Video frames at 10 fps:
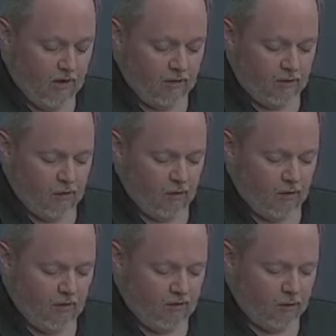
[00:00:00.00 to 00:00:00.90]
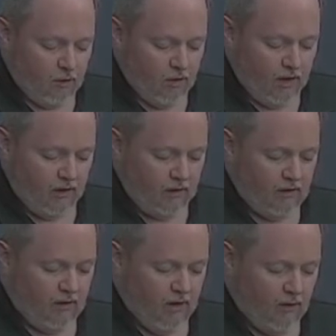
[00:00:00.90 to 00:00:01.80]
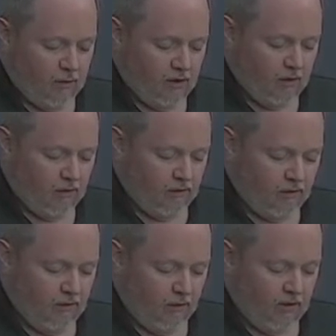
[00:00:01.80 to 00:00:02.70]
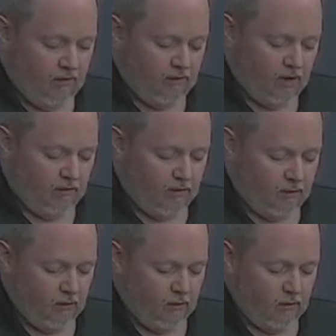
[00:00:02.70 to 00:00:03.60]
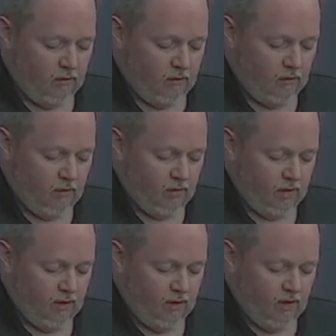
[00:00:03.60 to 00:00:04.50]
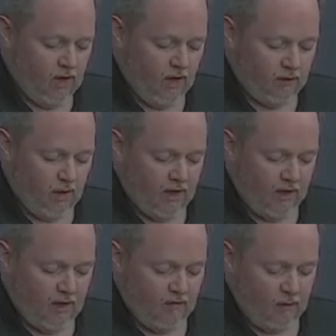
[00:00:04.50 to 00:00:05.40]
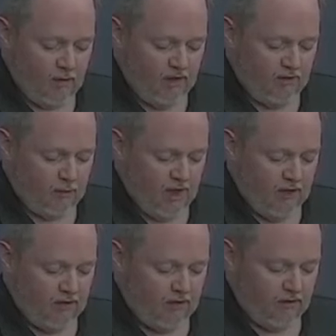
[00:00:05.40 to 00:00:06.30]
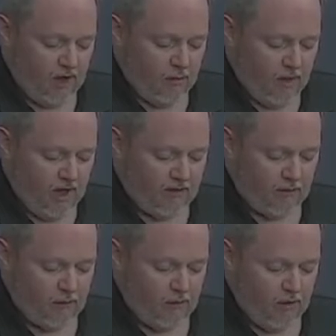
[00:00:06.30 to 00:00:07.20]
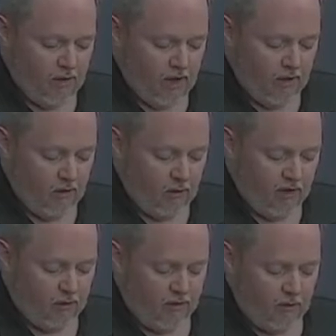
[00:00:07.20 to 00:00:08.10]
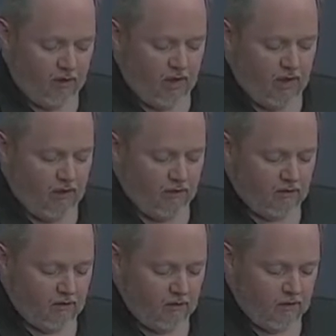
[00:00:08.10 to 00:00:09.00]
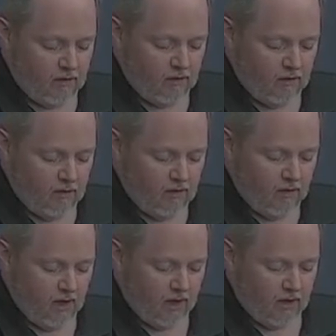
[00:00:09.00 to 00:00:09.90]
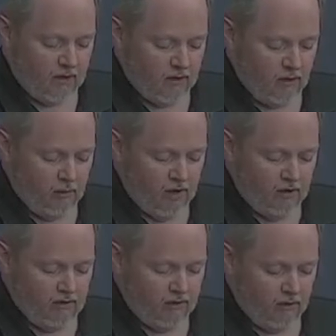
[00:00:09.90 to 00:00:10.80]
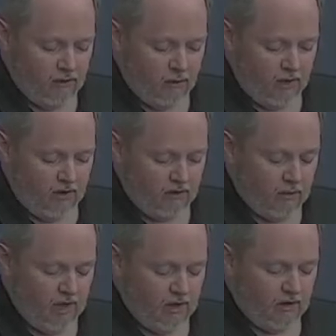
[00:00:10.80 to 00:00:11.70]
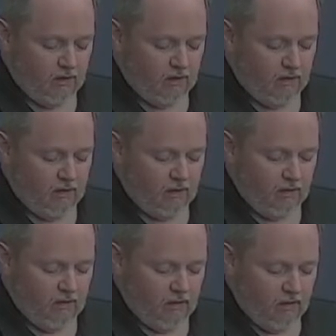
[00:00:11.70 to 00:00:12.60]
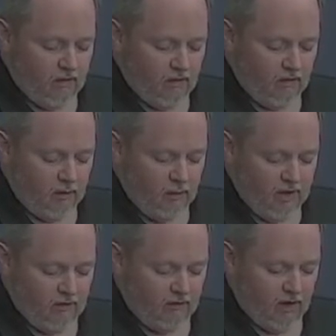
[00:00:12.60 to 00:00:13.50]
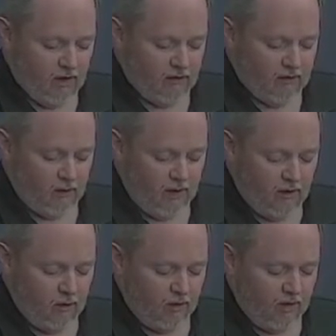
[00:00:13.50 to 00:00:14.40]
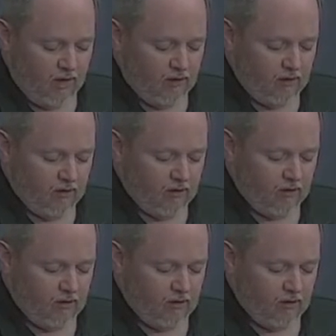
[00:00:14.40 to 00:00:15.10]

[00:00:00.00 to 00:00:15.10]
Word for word: It is cooler this morning, and the prickles of the leaves have dew. I try to give the bee space as I pass through the narrow between the plants. I can hear the buzz those wings make. The bee flies to another plant.